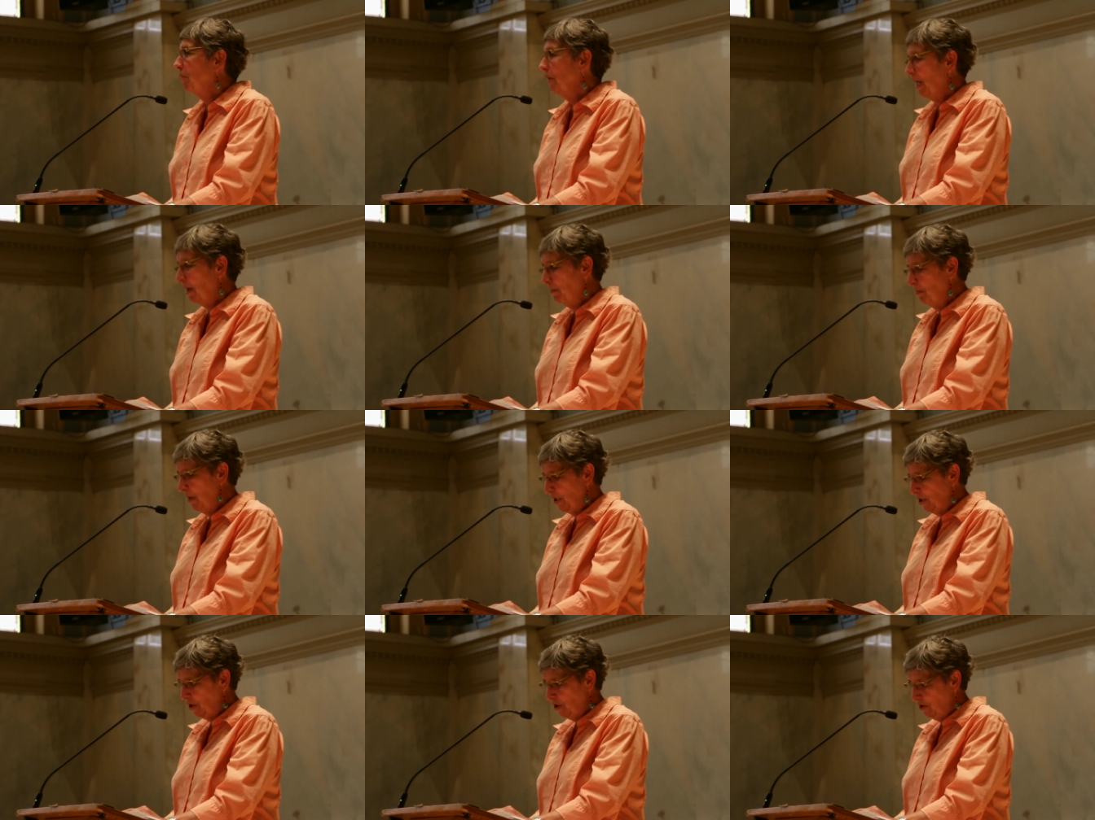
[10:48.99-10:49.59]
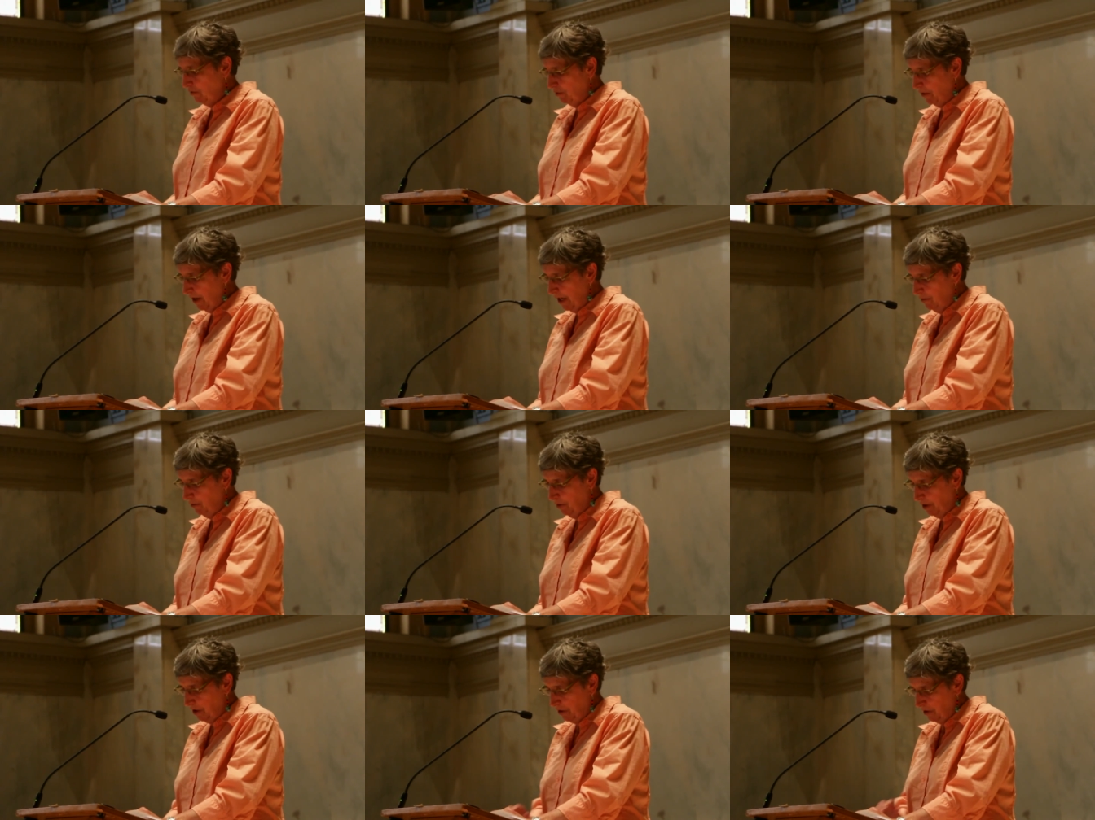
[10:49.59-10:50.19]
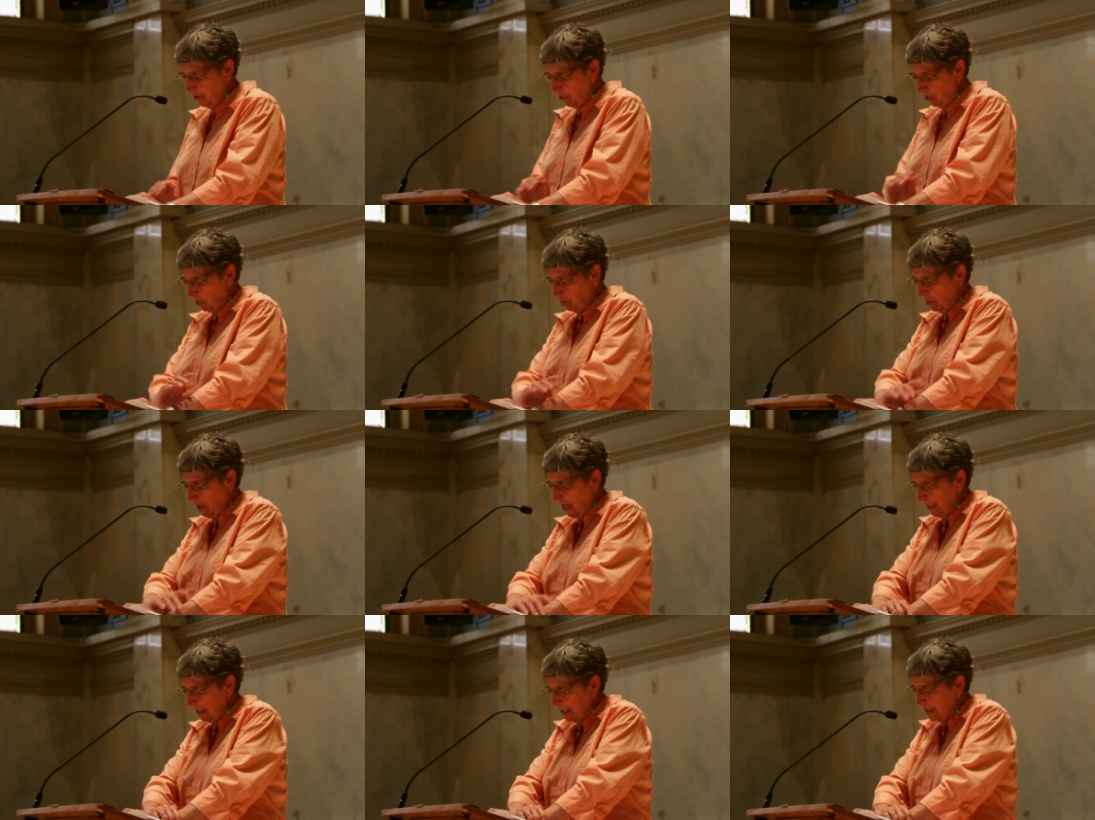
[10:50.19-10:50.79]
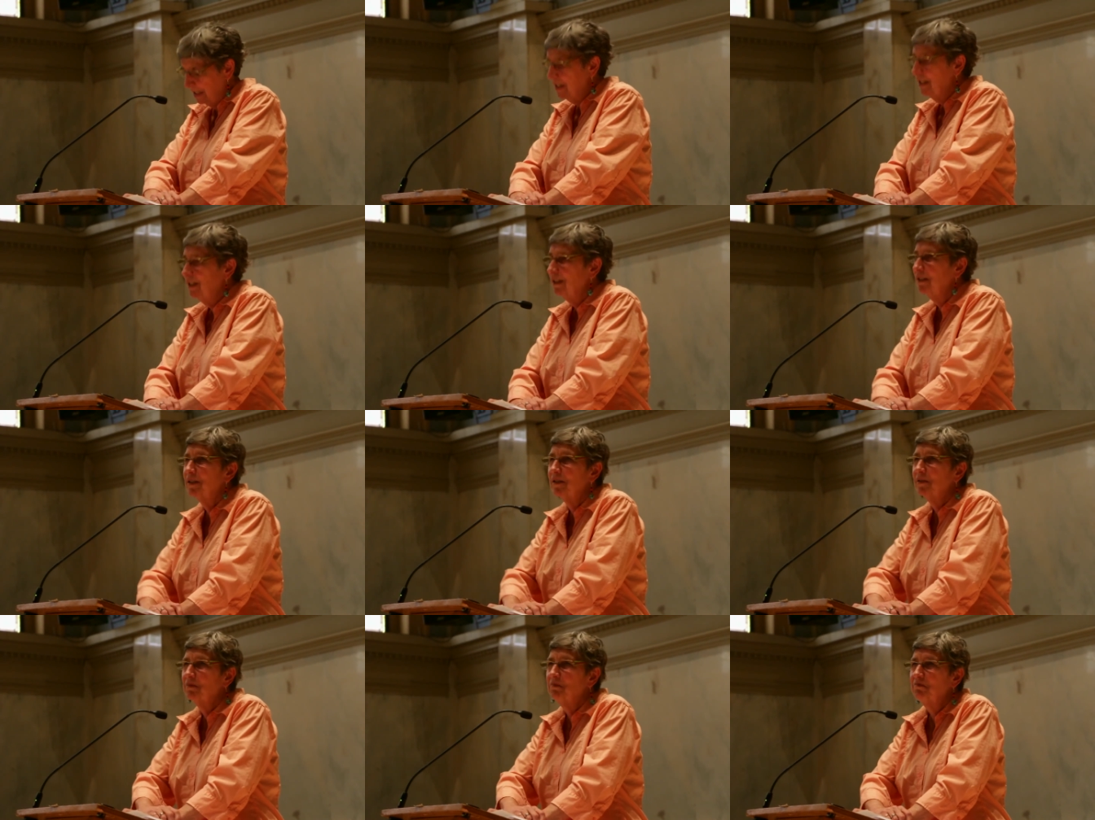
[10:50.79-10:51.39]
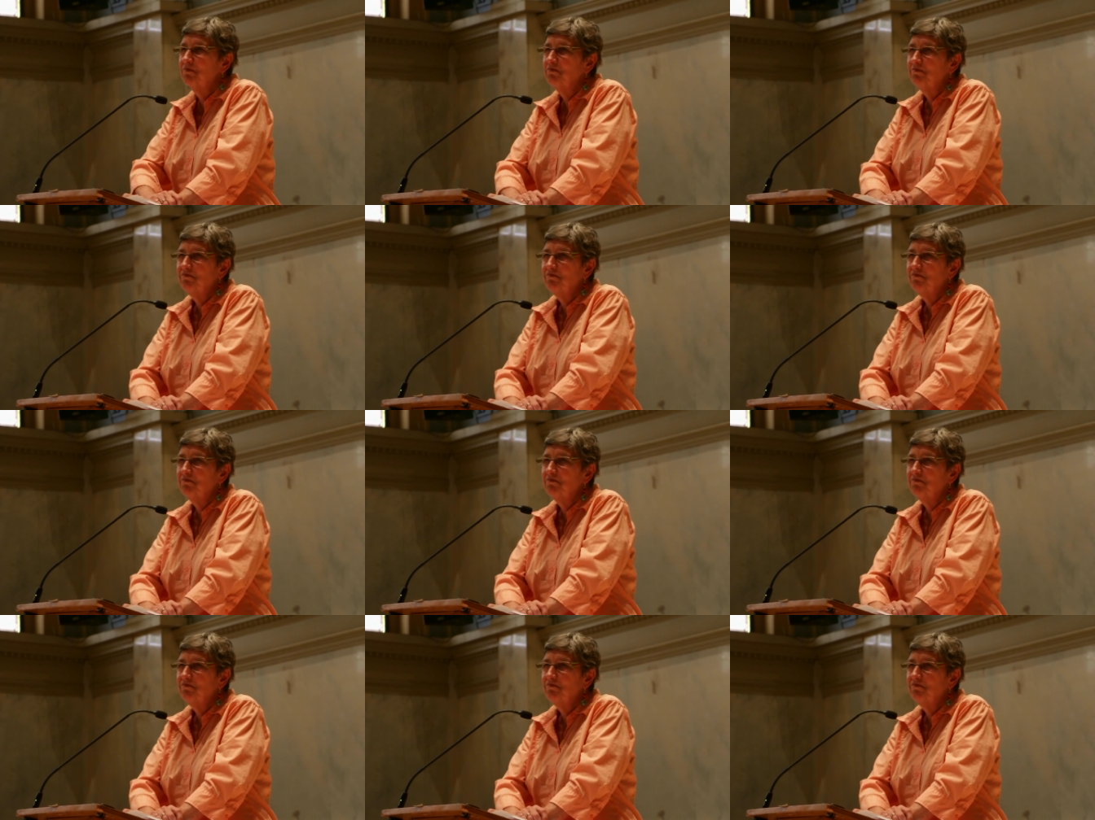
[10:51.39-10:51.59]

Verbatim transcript: but I bet you've read one of those magazines.